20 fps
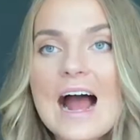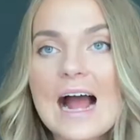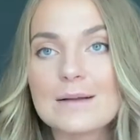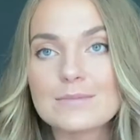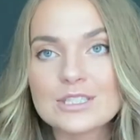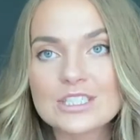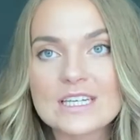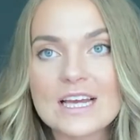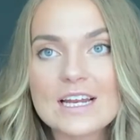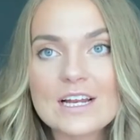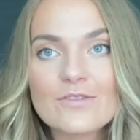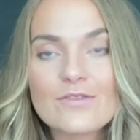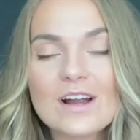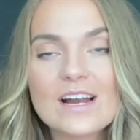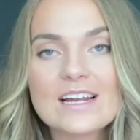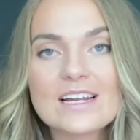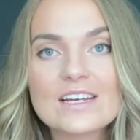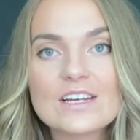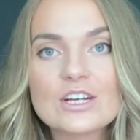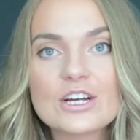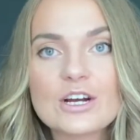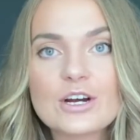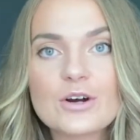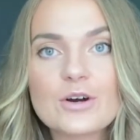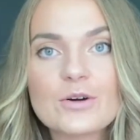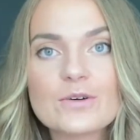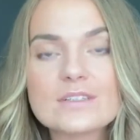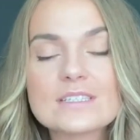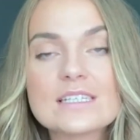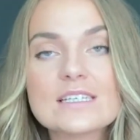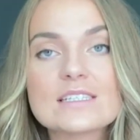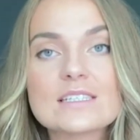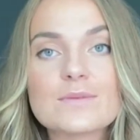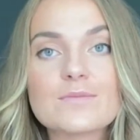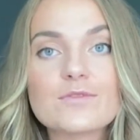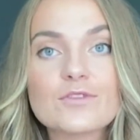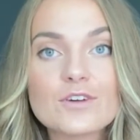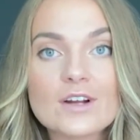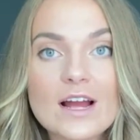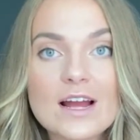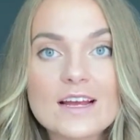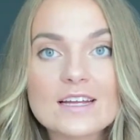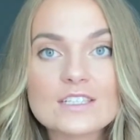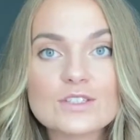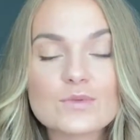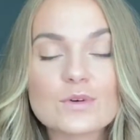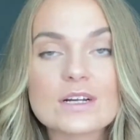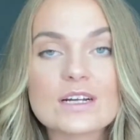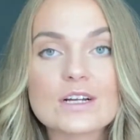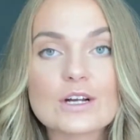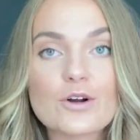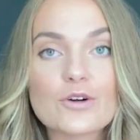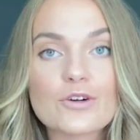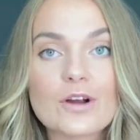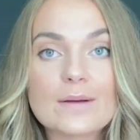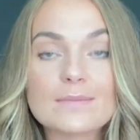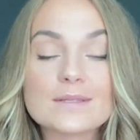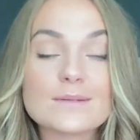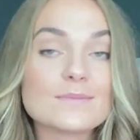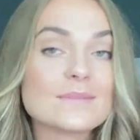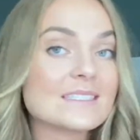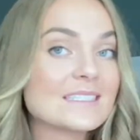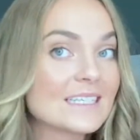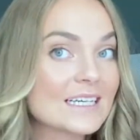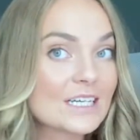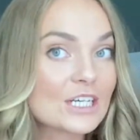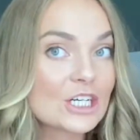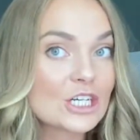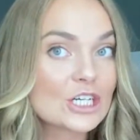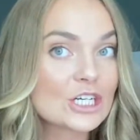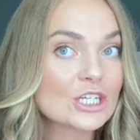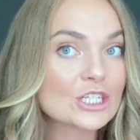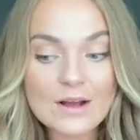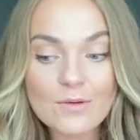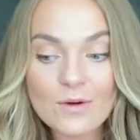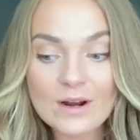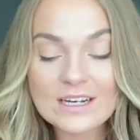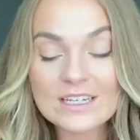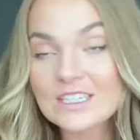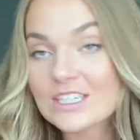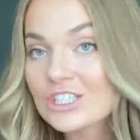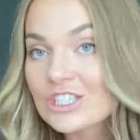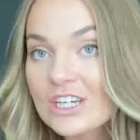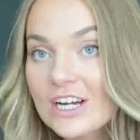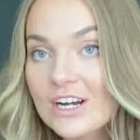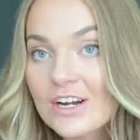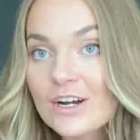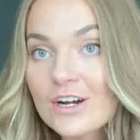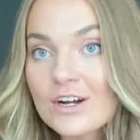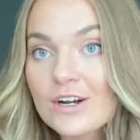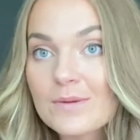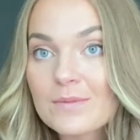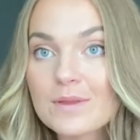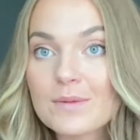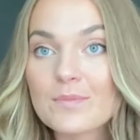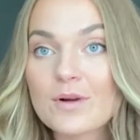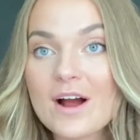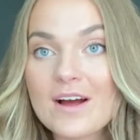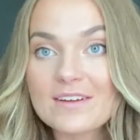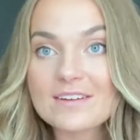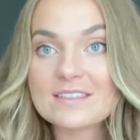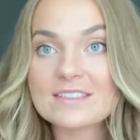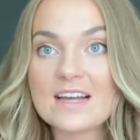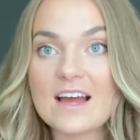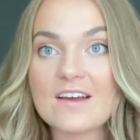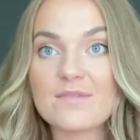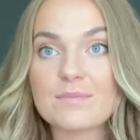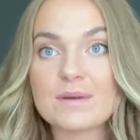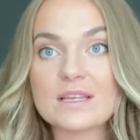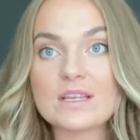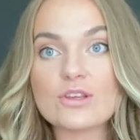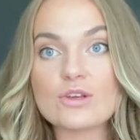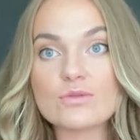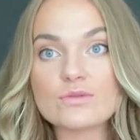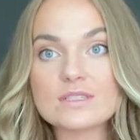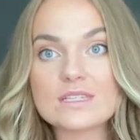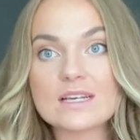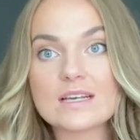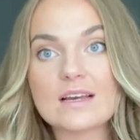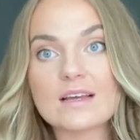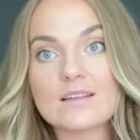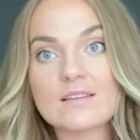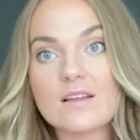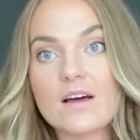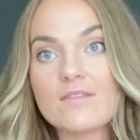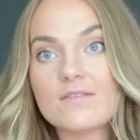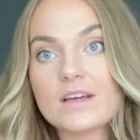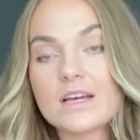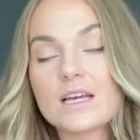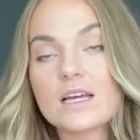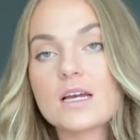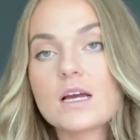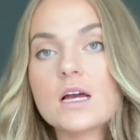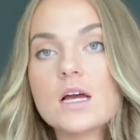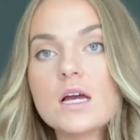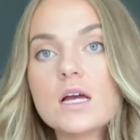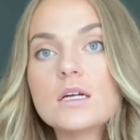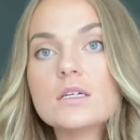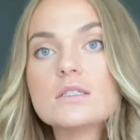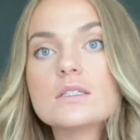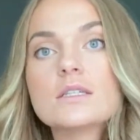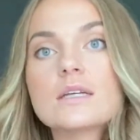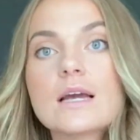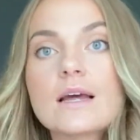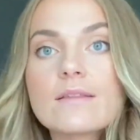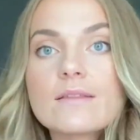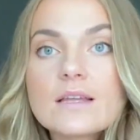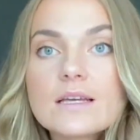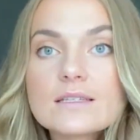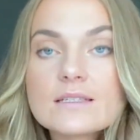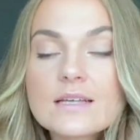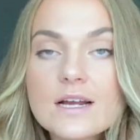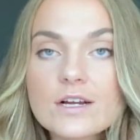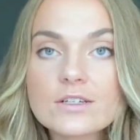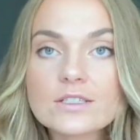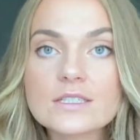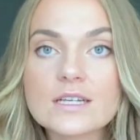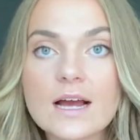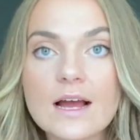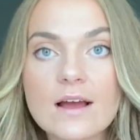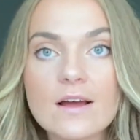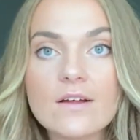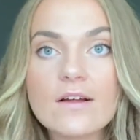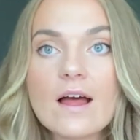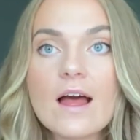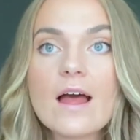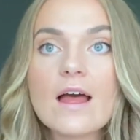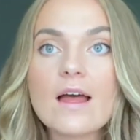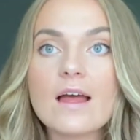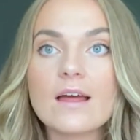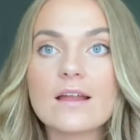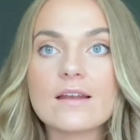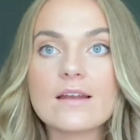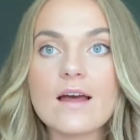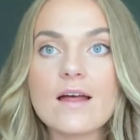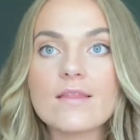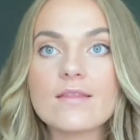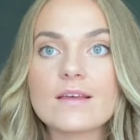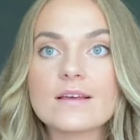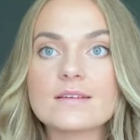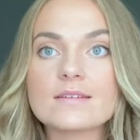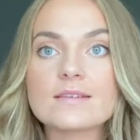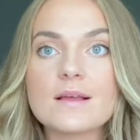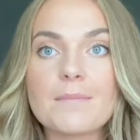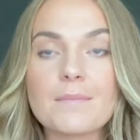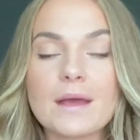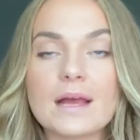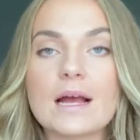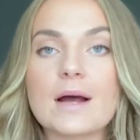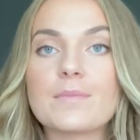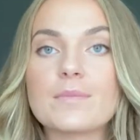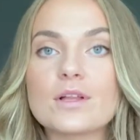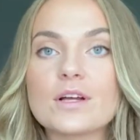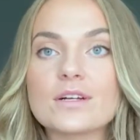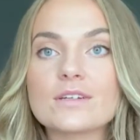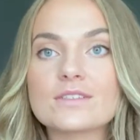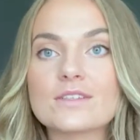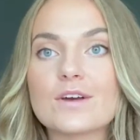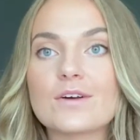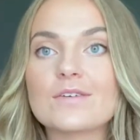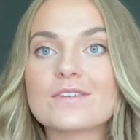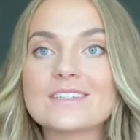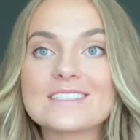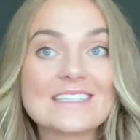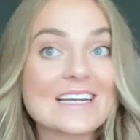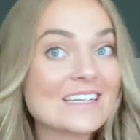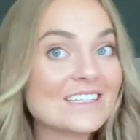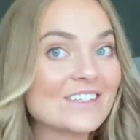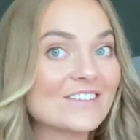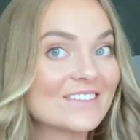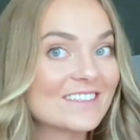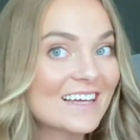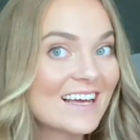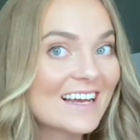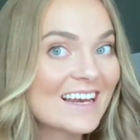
I'm just getting ready to go see some friends. We're gonna go grab some dinner. I wanted to share the products I've been using and loving to get this hairstyle and this makeup look, so stay tuned.